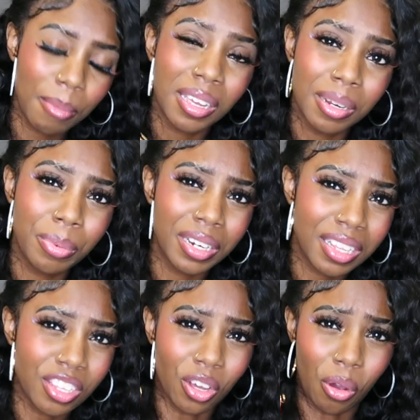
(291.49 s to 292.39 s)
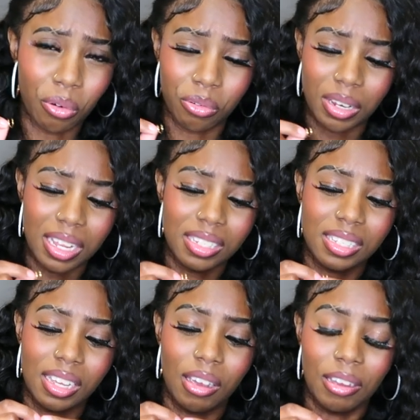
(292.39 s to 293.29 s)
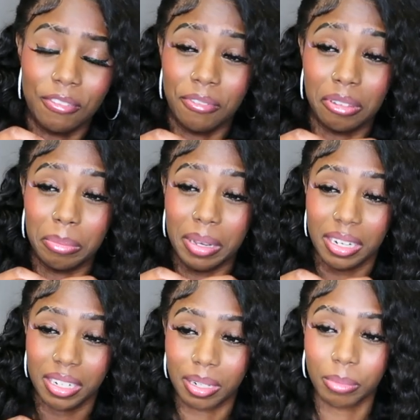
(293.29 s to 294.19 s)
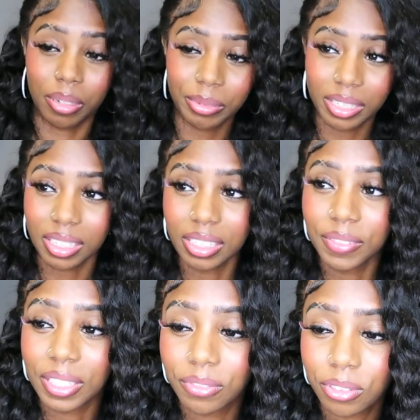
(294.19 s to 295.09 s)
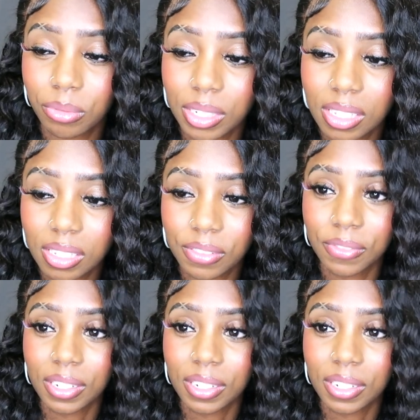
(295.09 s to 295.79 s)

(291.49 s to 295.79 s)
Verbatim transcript: I'm gonna put in the gold and see how I feel about it. I'm probably gonna leave it it in for the rest of this